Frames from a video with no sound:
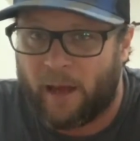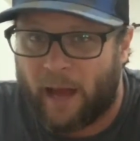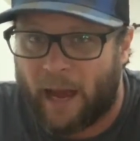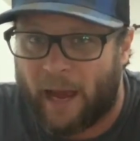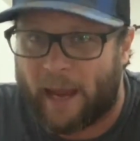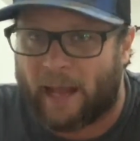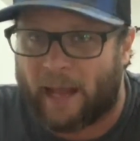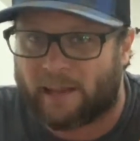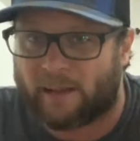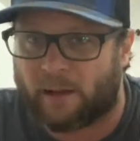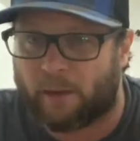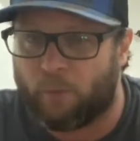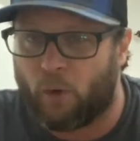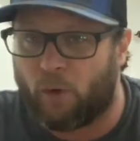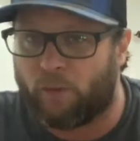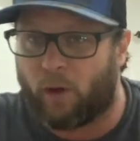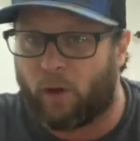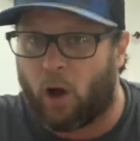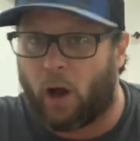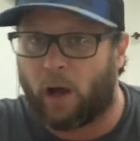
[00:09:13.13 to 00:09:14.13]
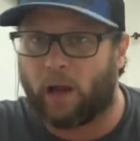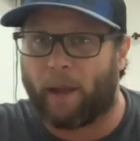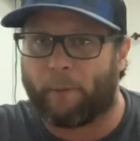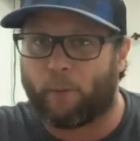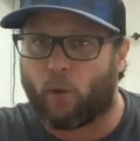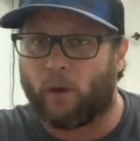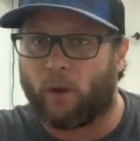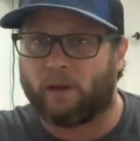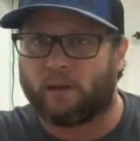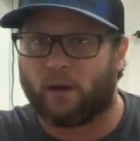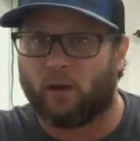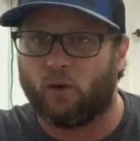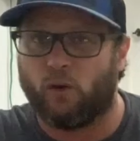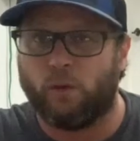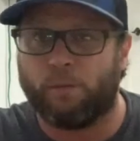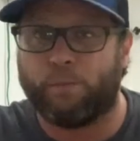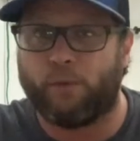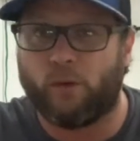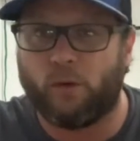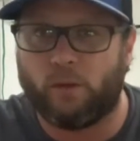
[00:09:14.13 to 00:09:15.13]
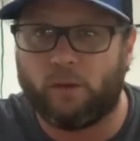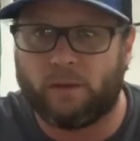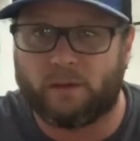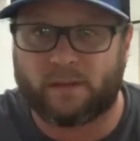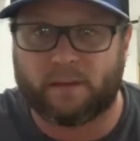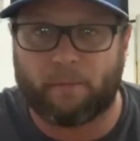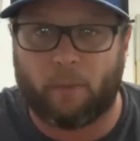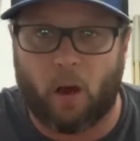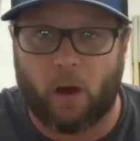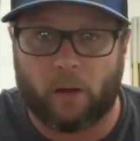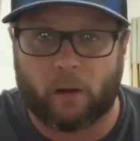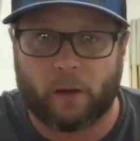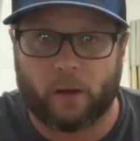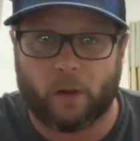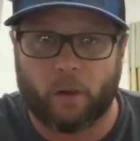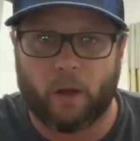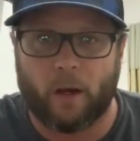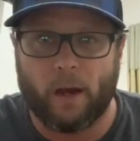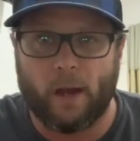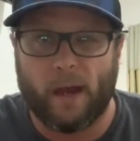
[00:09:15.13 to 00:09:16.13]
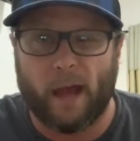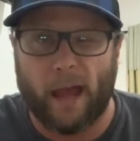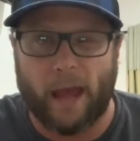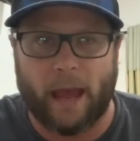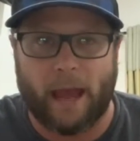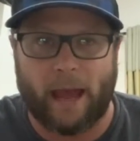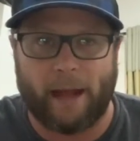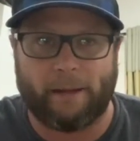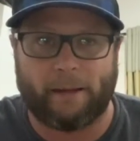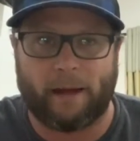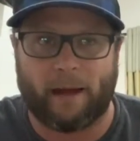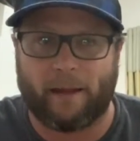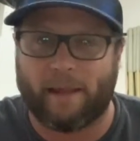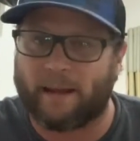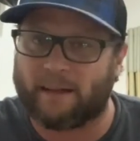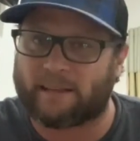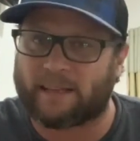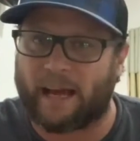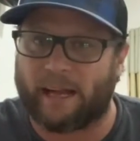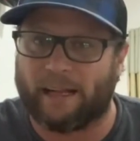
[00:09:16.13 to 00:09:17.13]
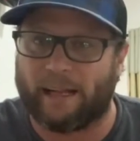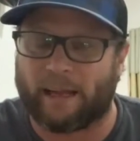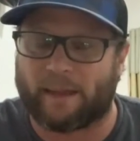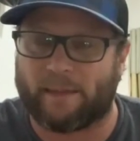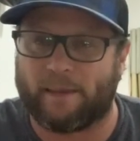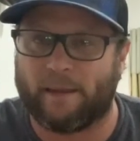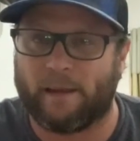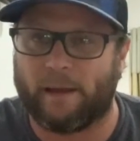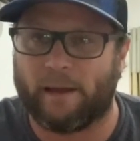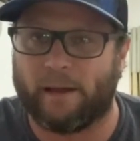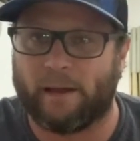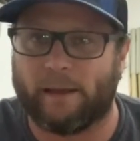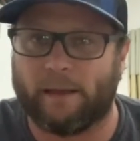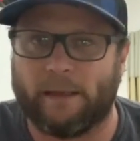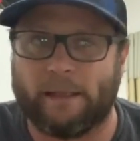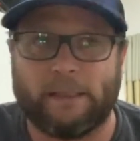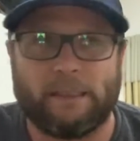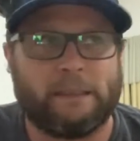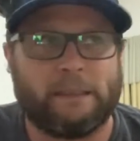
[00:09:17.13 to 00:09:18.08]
I get to move on. I'm going to Ubud tomorrow and that is kind of like the